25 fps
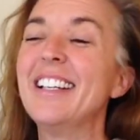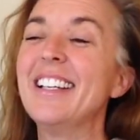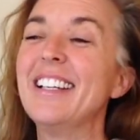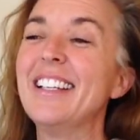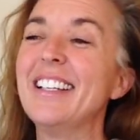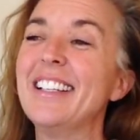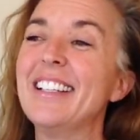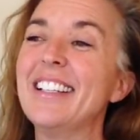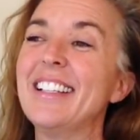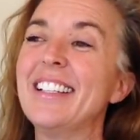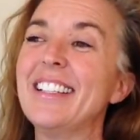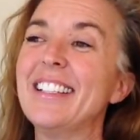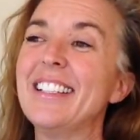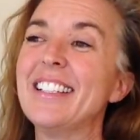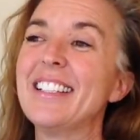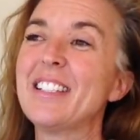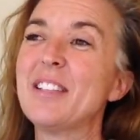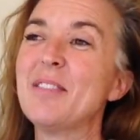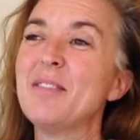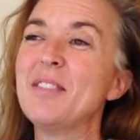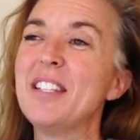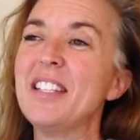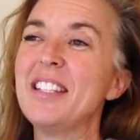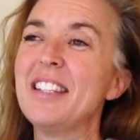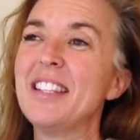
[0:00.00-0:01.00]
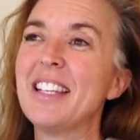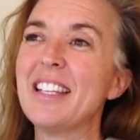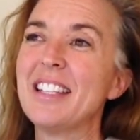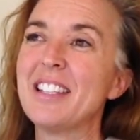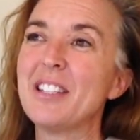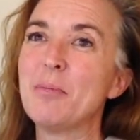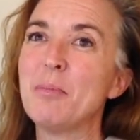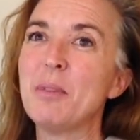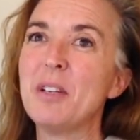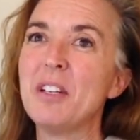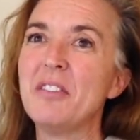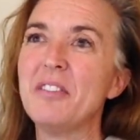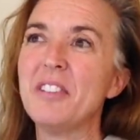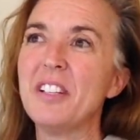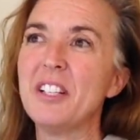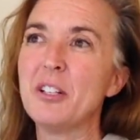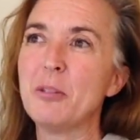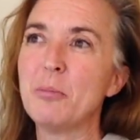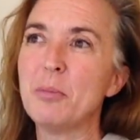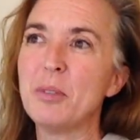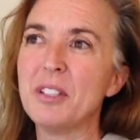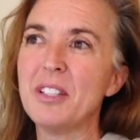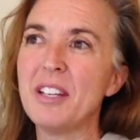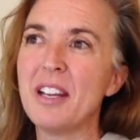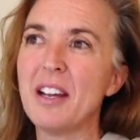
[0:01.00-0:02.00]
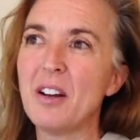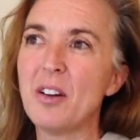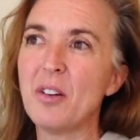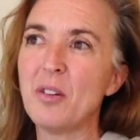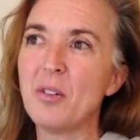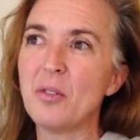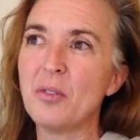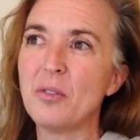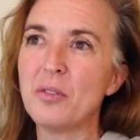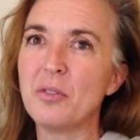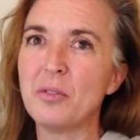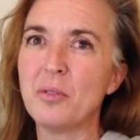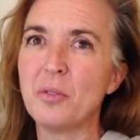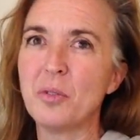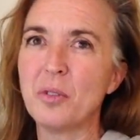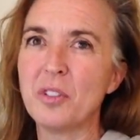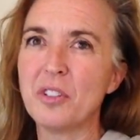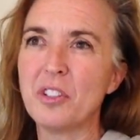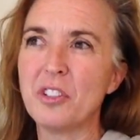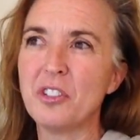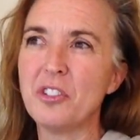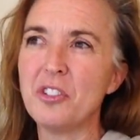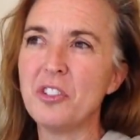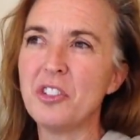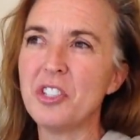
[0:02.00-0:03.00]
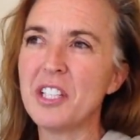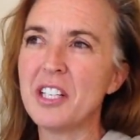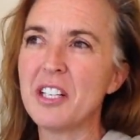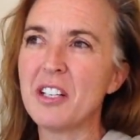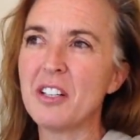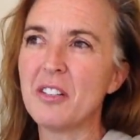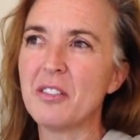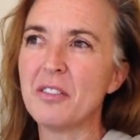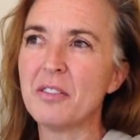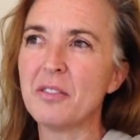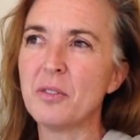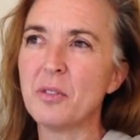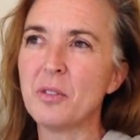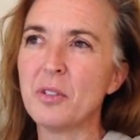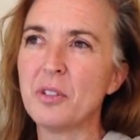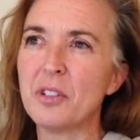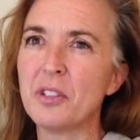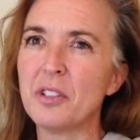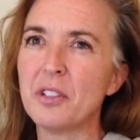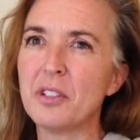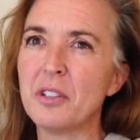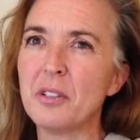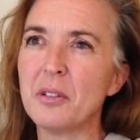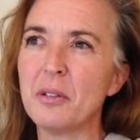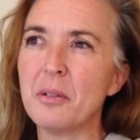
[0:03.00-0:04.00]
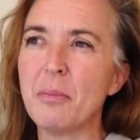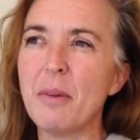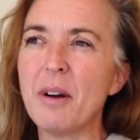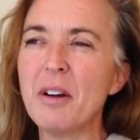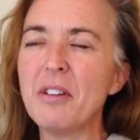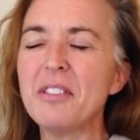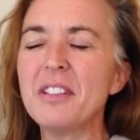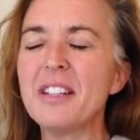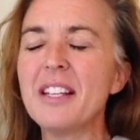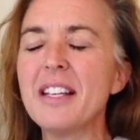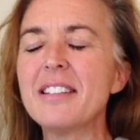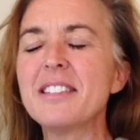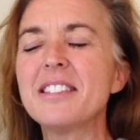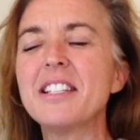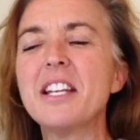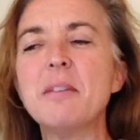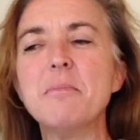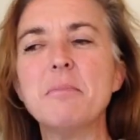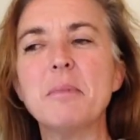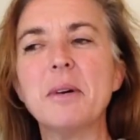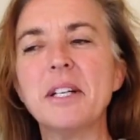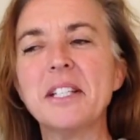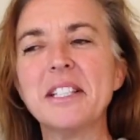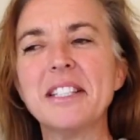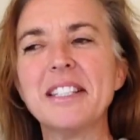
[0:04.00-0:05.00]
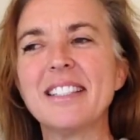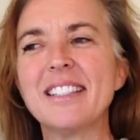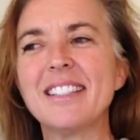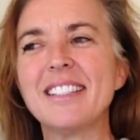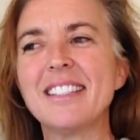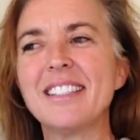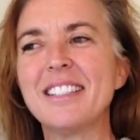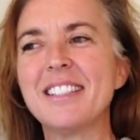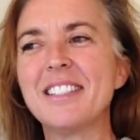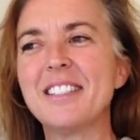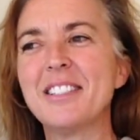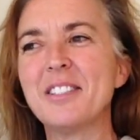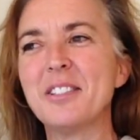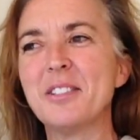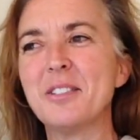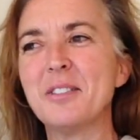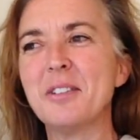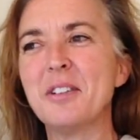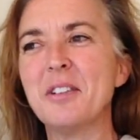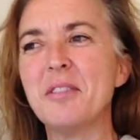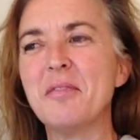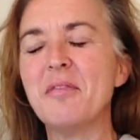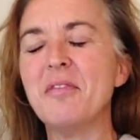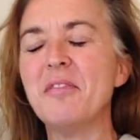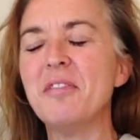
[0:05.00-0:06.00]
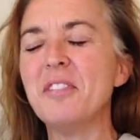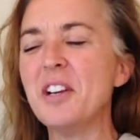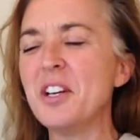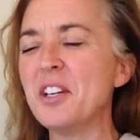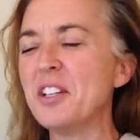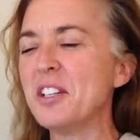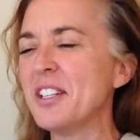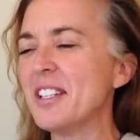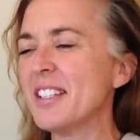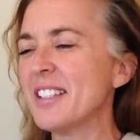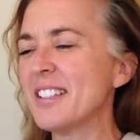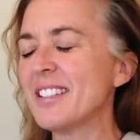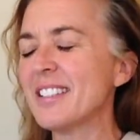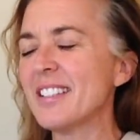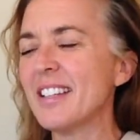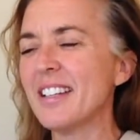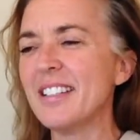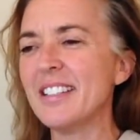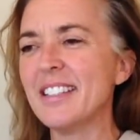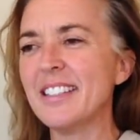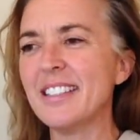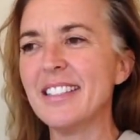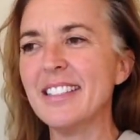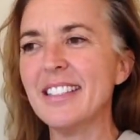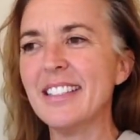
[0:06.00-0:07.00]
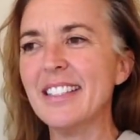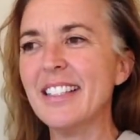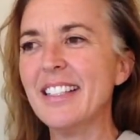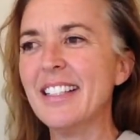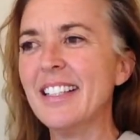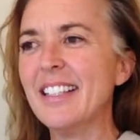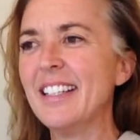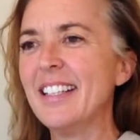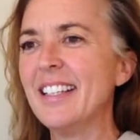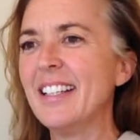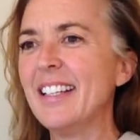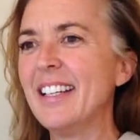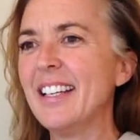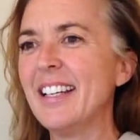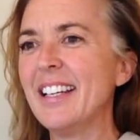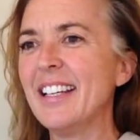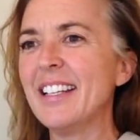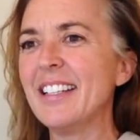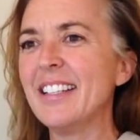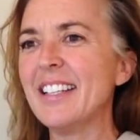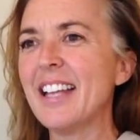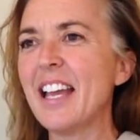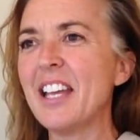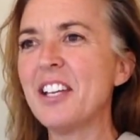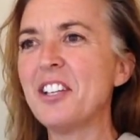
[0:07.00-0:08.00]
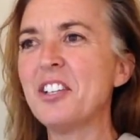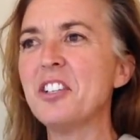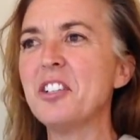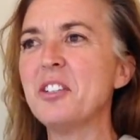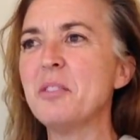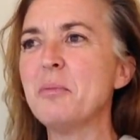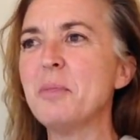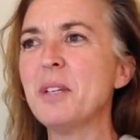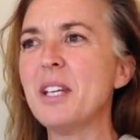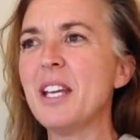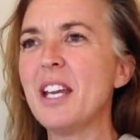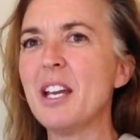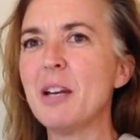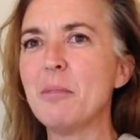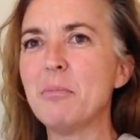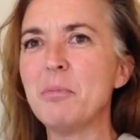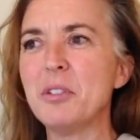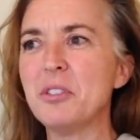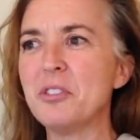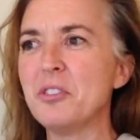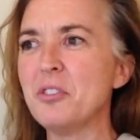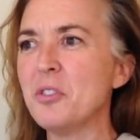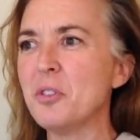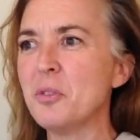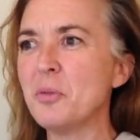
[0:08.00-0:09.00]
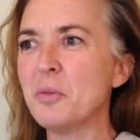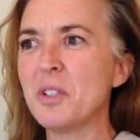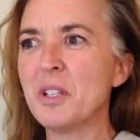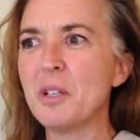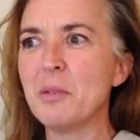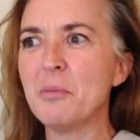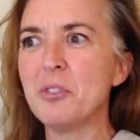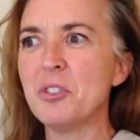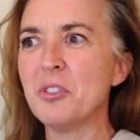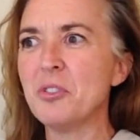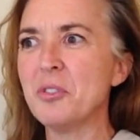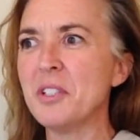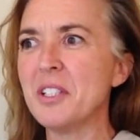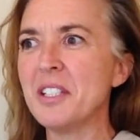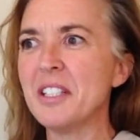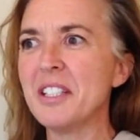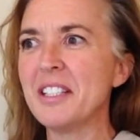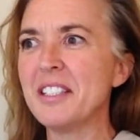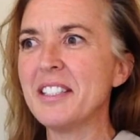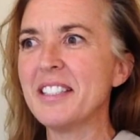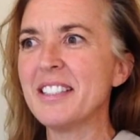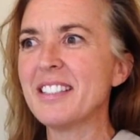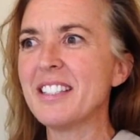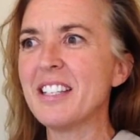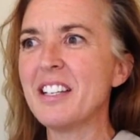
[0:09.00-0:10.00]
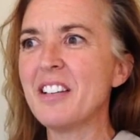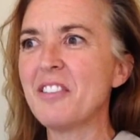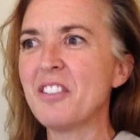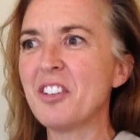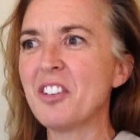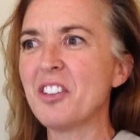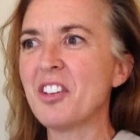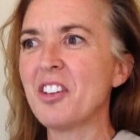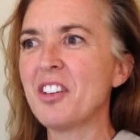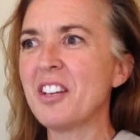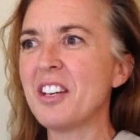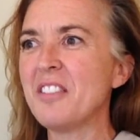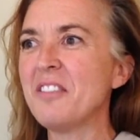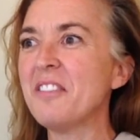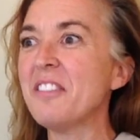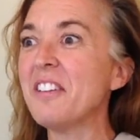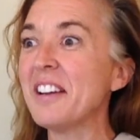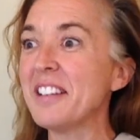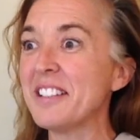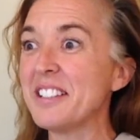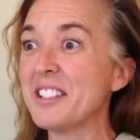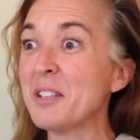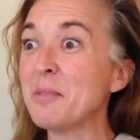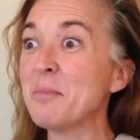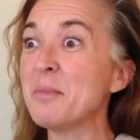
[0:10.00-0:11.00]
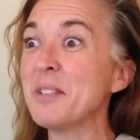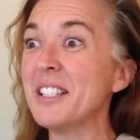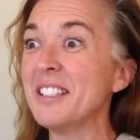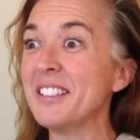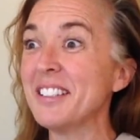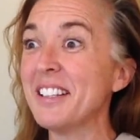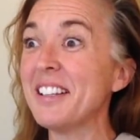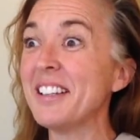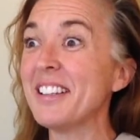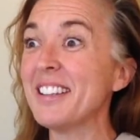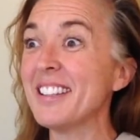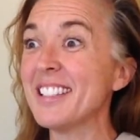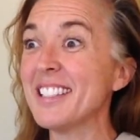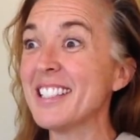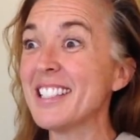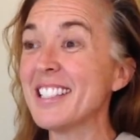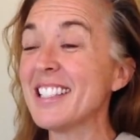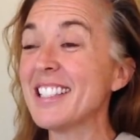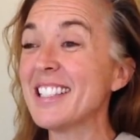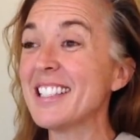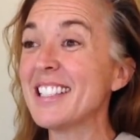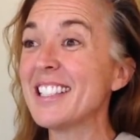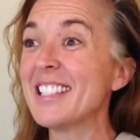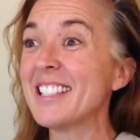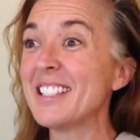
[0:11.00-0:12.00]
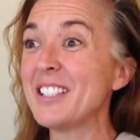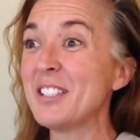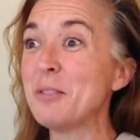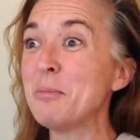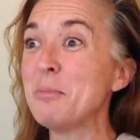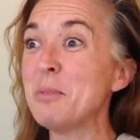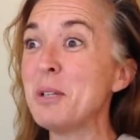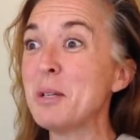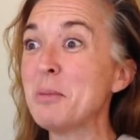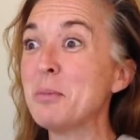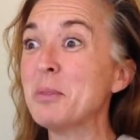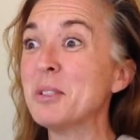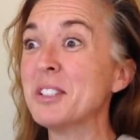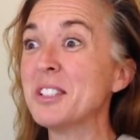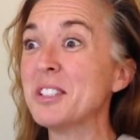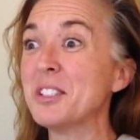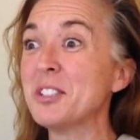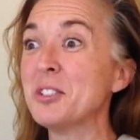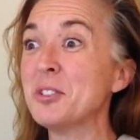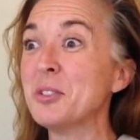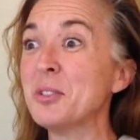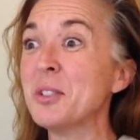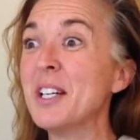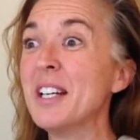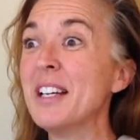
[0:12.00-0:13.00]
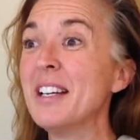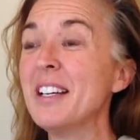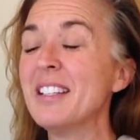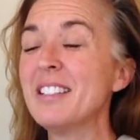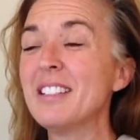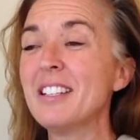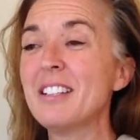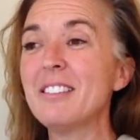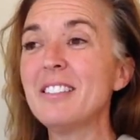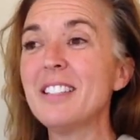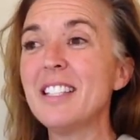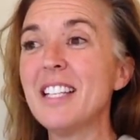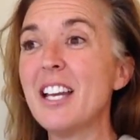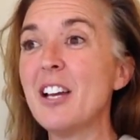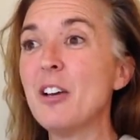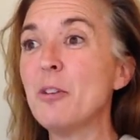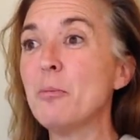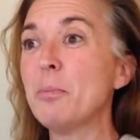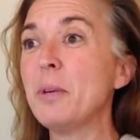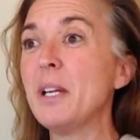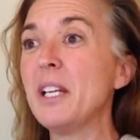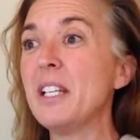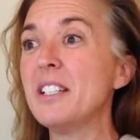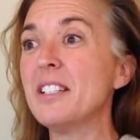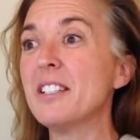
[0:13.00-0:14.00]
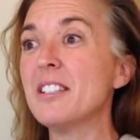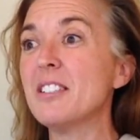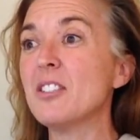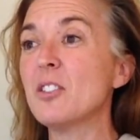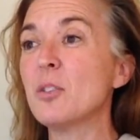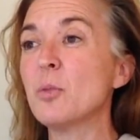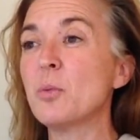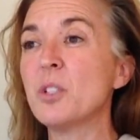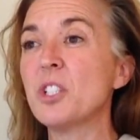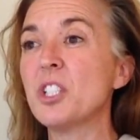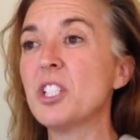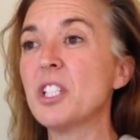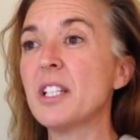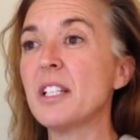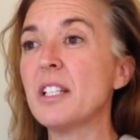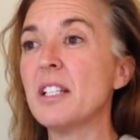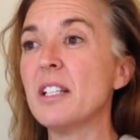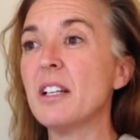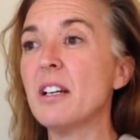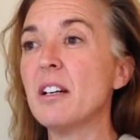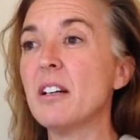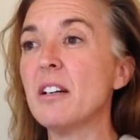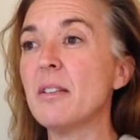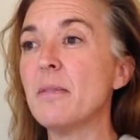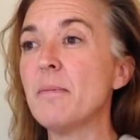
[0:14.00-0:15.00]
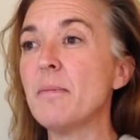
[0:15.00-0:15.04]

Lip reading: And it's something that's been available now for the 2-channel for about the last 8 months. So I'm very excited. And I couldn't be happier doing what I'm doing. I never thought I'd find something like this to be able to not only help patients, which I'm